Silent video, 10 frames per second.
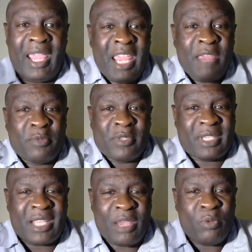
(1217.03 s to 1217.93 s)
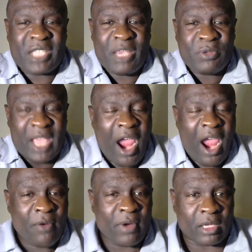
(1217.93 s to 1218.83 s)
And it
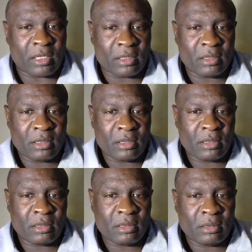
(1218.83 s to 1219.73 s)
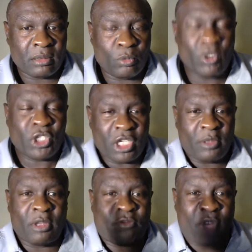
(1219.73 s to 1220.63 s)
was error.
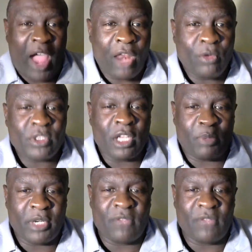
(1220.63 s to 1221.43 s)
The followers and the